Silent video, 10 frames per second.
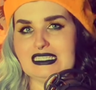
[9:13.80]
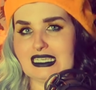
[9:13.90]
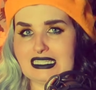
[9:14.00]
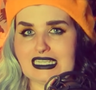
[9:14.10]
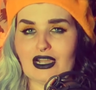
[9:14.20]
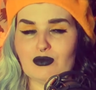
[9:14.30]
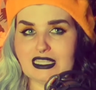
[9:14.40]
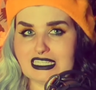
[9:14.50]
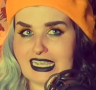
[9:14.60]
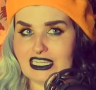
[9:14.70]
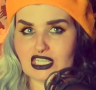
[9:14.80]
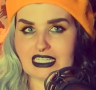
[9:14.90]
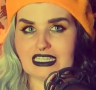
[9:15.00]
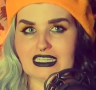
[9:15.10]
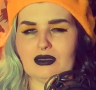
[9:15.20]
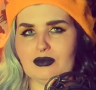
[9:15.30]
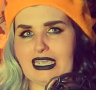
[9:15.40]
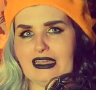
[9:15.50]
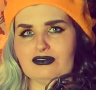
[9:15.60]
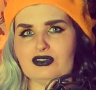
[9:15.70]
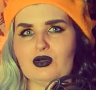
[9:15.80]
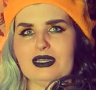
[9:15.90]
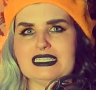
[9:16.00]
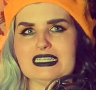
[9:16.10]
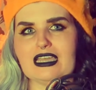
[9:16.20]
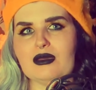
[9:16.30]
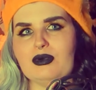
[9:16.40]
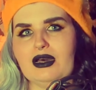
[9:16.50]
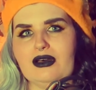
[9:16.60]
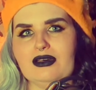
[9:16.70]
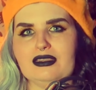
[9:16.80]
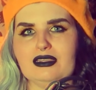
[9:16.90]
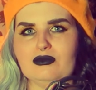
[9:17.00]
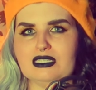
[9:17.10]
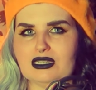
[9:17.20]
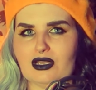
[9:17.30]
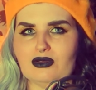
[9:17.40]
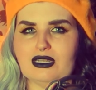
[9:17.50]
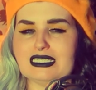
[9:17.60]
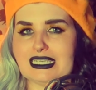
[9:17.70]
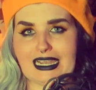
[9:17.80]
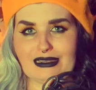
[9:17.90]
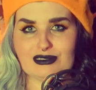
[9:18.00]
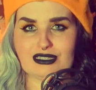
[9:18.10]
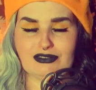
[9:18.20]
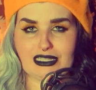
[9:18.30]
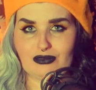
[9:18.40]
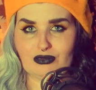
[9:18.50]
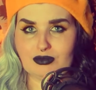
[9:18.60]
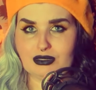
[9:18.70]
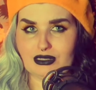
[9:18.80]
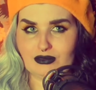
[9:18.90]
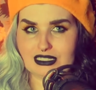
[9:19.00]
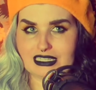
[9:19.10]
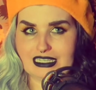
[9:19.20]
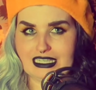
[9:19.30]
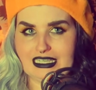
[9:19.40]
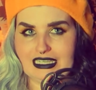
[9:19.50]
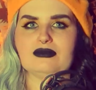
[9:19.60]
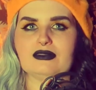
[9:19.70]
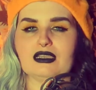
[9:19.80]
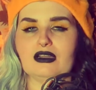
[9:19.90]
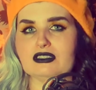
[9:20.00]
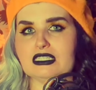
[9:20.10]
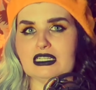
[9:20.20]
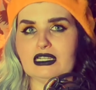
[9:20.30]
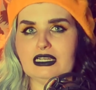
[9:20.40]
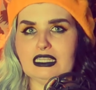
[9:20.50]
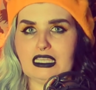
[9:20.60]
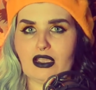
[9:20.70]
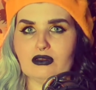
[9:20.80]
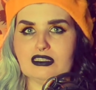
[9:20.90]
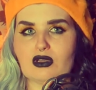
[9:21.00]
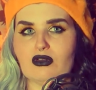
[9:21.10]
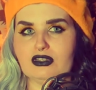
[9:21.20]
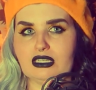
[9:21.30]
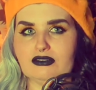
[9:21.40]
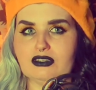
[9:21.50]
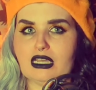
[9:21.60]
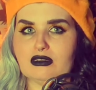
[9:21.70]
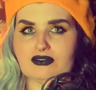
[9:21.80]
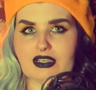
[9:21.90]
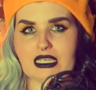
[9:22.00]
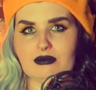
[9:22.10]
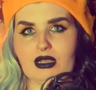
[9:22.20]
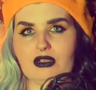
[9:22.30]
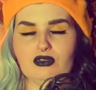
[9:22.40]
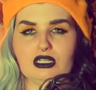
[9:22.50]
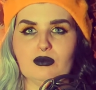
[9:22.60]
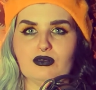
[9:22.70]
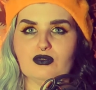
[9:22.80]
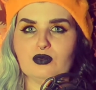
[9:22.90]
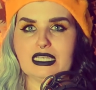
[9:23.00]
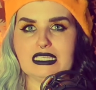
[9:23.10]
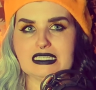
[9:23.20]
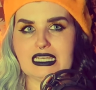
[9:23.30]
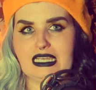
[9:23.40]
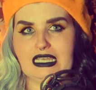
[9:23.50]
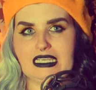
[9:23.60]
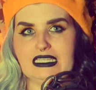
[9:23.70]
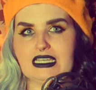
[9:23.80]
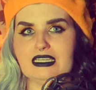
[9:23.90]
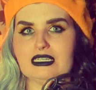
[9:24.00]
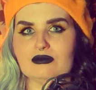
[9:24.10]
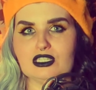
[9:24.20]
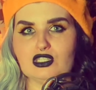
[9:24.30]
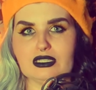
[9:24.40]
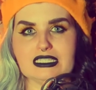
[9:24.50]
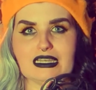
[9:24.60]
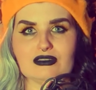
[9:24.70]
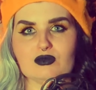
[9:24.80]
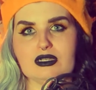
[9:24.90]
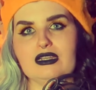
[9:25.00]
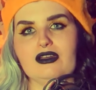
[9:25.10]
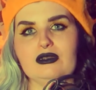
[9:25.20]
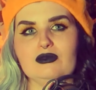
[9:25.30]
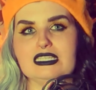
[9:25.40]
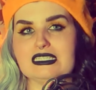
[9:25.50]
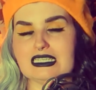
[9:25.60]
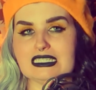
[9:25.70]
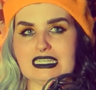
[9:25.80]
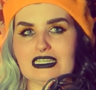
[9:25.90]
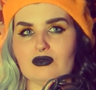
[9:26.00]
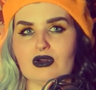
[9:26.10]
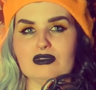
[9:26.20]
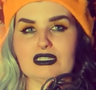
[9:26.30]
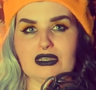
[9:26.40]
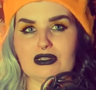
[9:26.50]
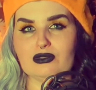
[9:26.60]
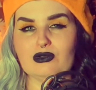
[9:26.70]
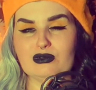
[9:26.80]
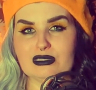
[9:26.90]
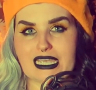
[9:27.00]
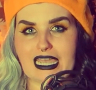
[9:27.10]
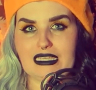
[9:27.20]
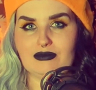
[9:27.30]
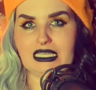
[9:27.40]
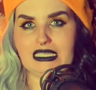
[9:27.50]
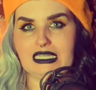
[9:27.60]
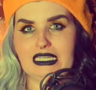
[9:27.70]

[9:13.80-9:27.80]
said to help with his aging, and began frequenting a bar that was known as a house of ill repute. After declining the owner's offer of girls for him over a number of weeks, he turned up to John's house one night with a 16-year-old girl called Amy.